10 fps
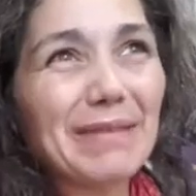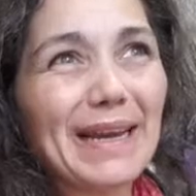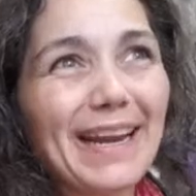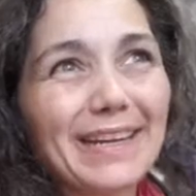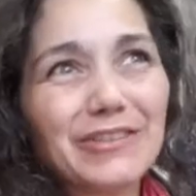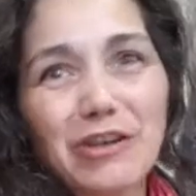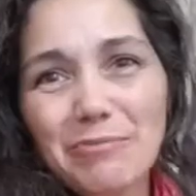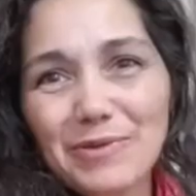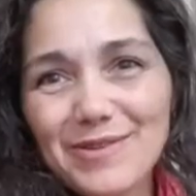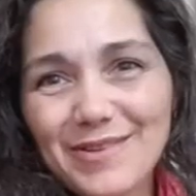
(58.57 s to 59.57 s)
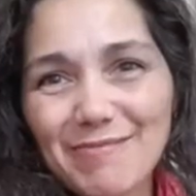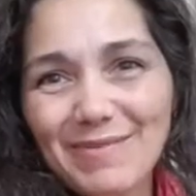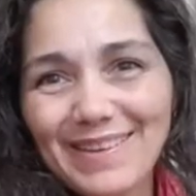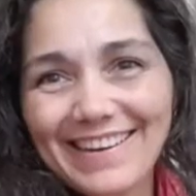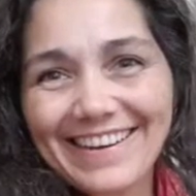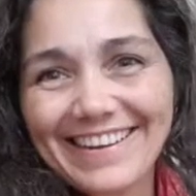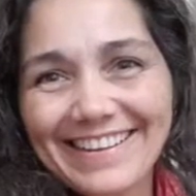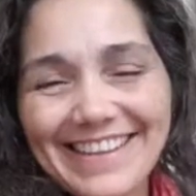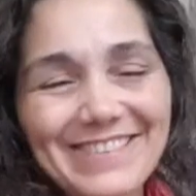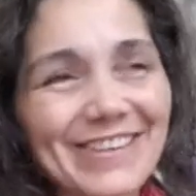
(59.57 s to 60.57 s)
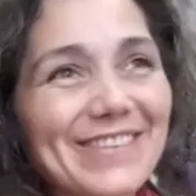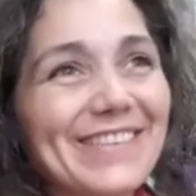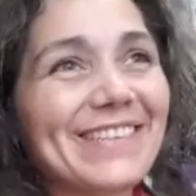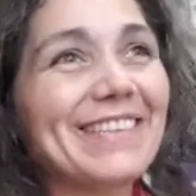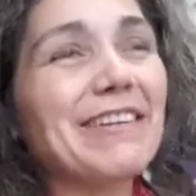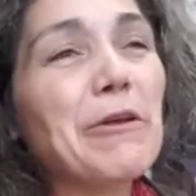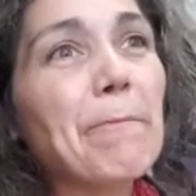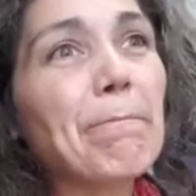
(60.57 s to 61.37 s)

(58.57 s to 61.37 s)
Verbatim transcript: mechanic shop or something, and that's what I was gonna